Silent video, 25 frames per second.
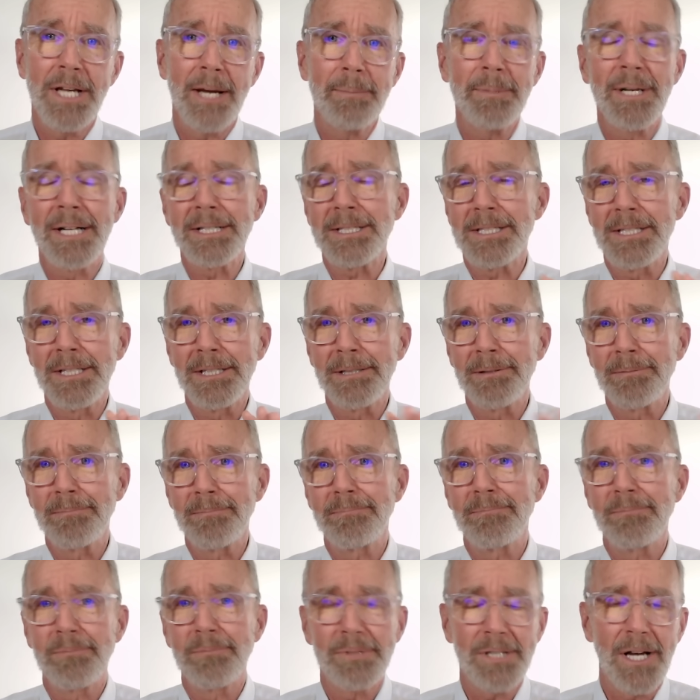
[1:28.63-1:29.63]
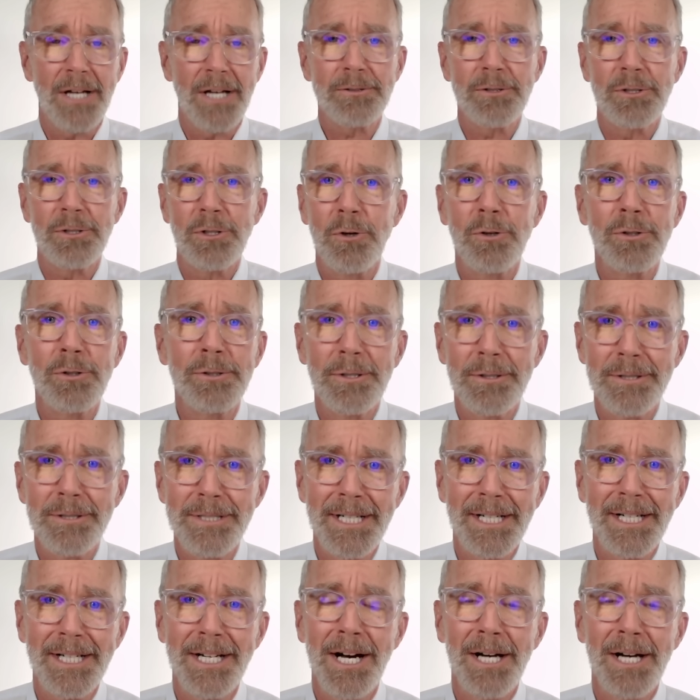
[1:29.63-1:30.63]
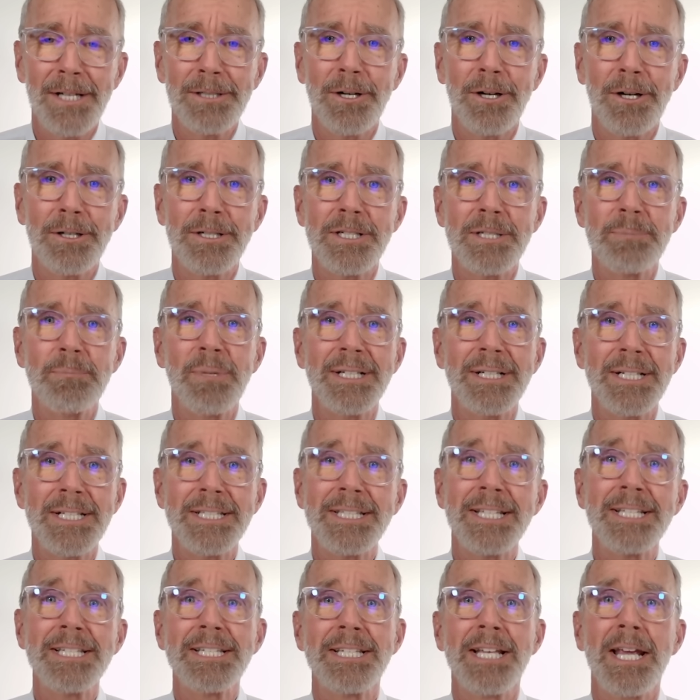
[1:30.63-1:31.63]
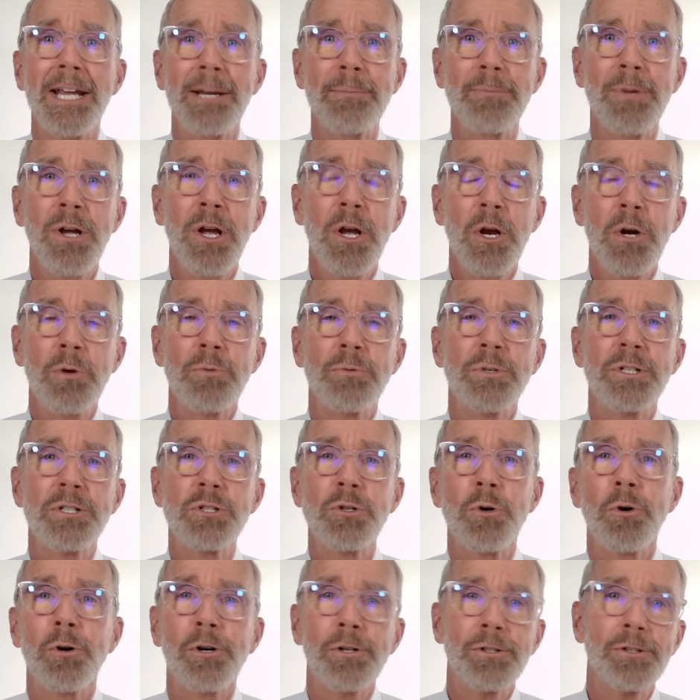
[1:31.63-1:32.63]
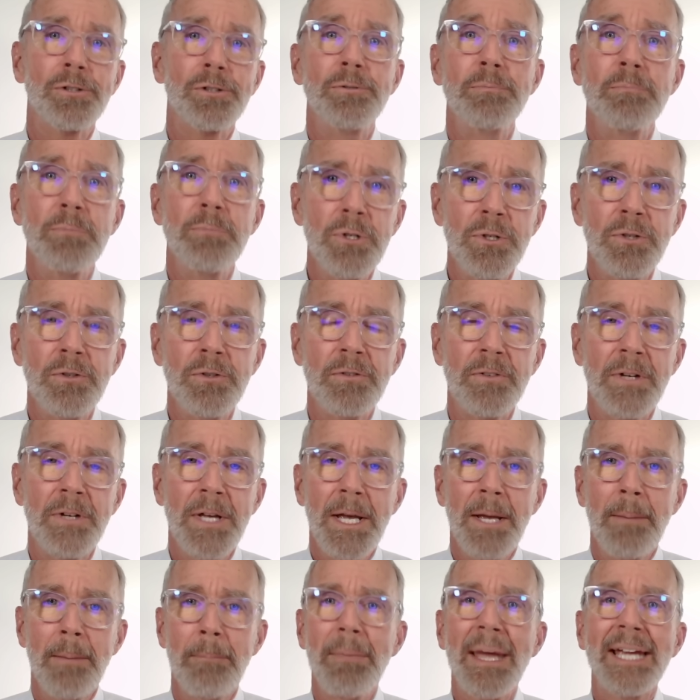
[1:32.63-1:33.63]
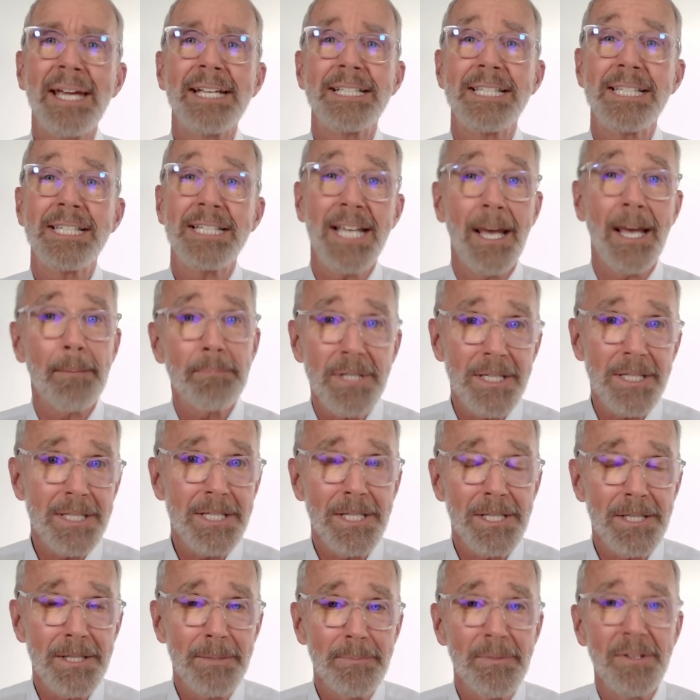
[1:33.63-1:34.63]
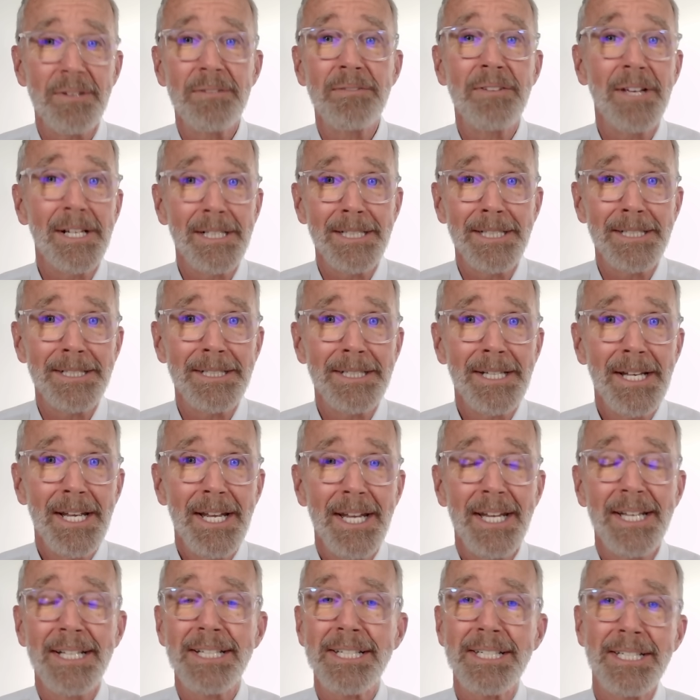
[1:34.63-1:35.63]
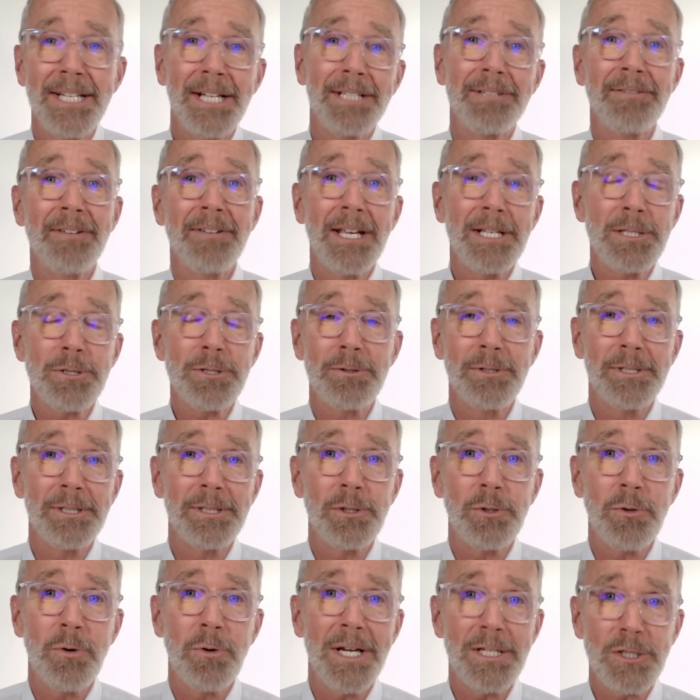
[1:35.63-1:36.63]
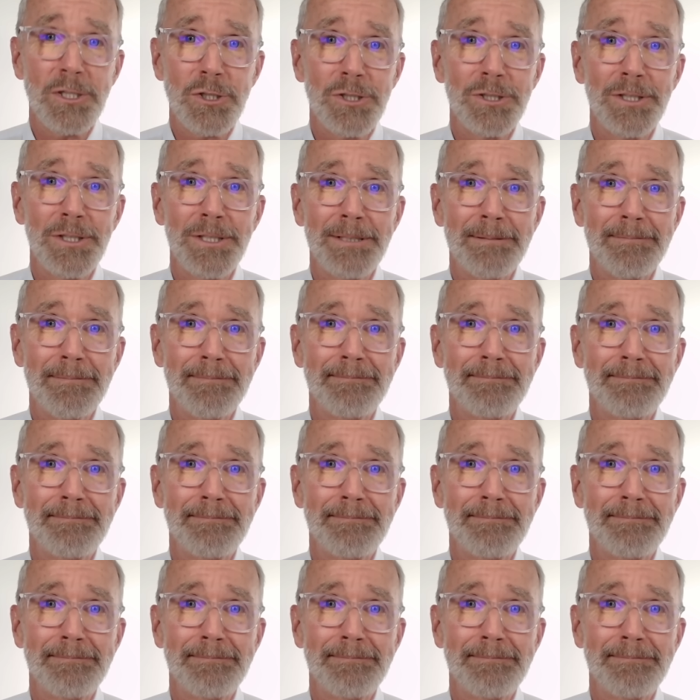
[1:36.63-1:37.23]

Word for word: I'm not saying Dr. Goldner is a con artist, but it's the same rhetorical move make skepticism the villain instead of answering the question.